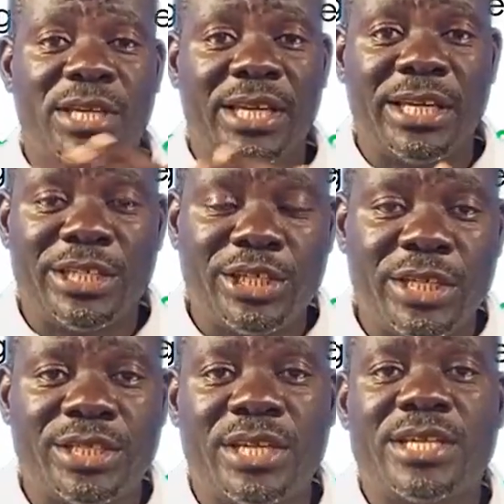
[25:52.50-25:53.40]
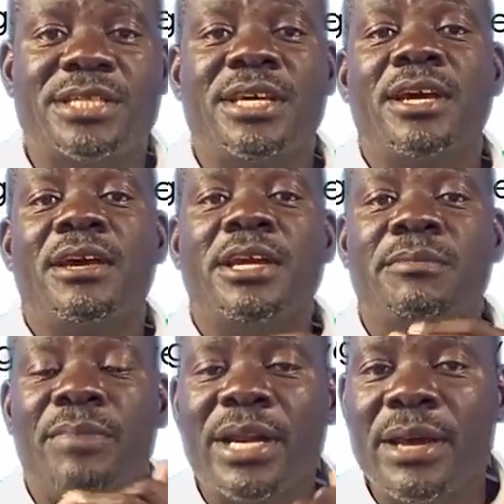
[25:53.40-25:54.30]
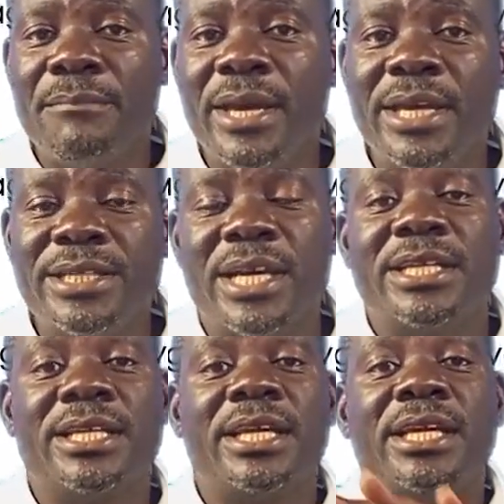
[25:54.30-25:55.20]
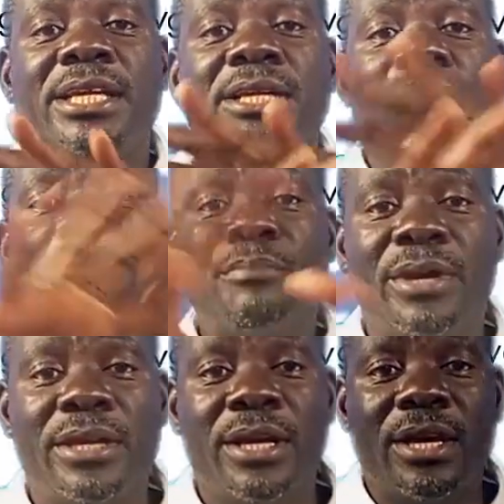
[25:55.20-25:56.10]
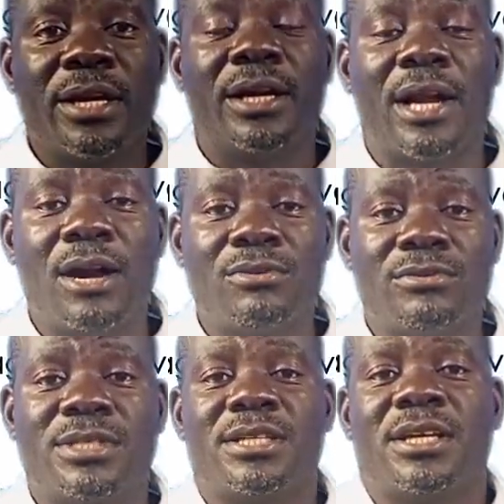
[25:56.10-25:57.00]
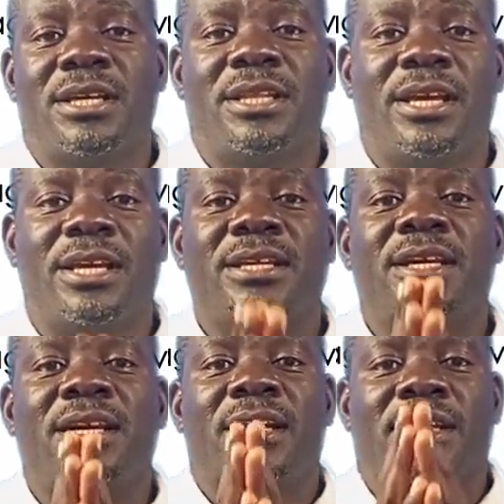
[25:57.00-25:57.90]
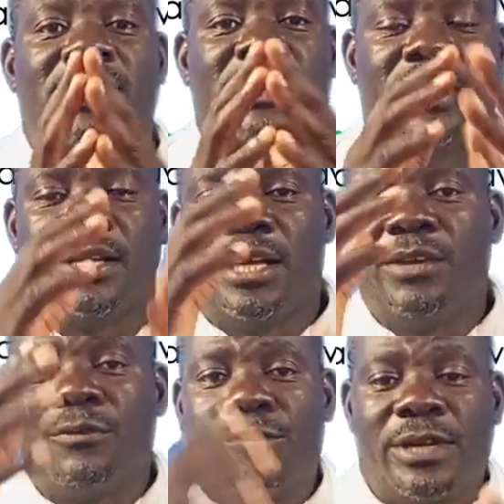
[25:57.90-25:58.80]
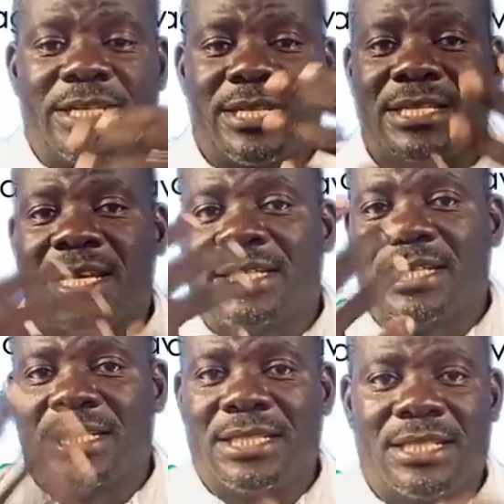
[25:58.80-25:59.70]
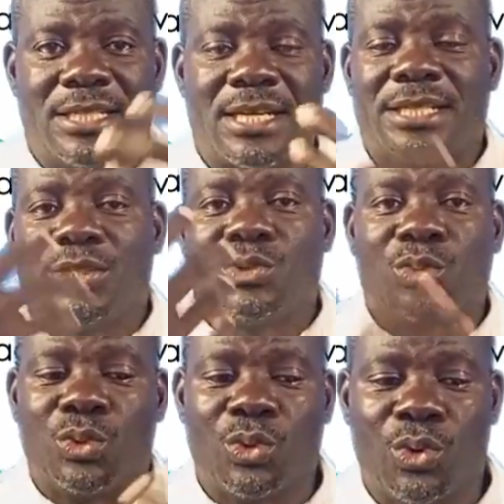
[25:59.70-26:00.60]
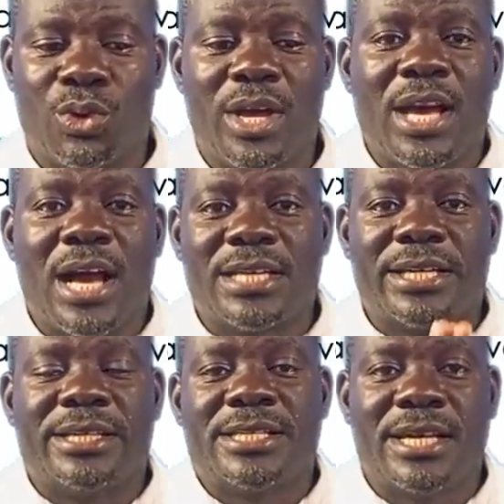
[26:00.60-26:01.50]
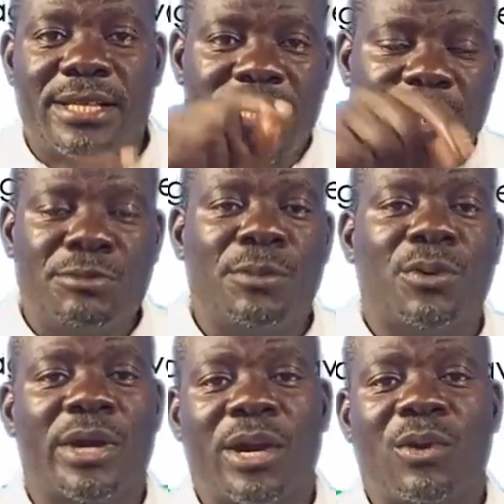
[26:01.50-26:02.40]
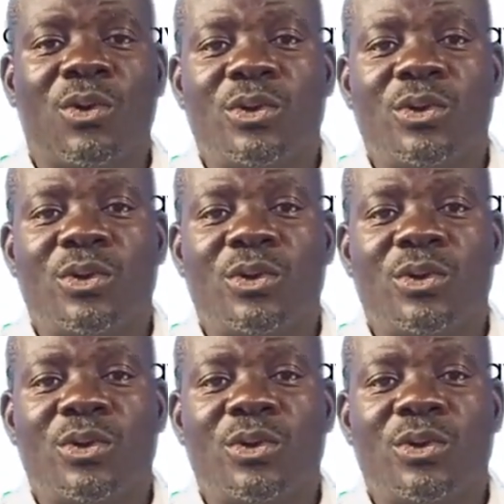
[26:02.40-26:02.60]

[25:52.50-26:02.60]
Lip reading: in churches, in parliament, and in open grounds, then the influence started to grow. As a result, these people were called